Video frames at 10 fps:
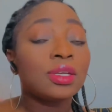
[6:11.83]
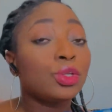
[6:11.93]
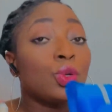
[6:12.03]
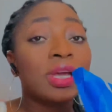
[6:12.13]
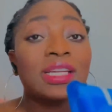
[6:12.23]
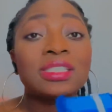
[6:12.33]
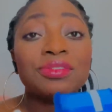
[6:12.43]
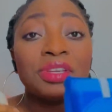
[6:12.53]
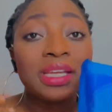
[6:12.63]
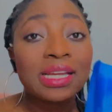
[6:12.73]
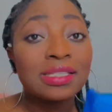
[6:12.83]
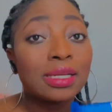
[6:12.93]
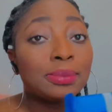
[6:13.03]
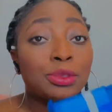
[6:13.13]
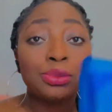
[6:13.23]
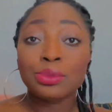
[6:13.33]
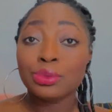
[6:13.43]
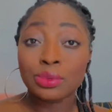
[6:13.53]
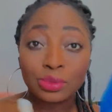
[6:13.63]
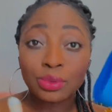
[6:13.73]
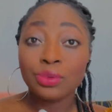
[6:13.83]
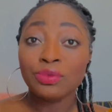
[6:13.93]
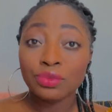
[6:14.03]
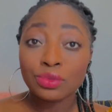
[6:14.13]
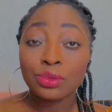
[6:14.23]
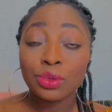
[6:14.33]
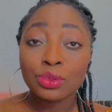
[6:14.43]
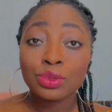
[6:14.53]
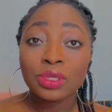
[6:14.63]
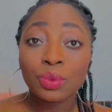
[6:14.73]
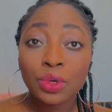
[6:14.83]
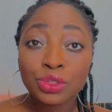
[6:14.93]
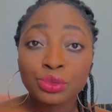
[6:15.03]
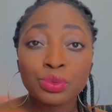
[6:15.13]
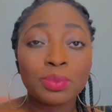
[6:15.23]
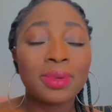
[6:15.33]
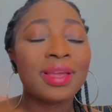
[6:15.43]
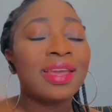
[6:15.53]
you can't even get up to go to the washroom,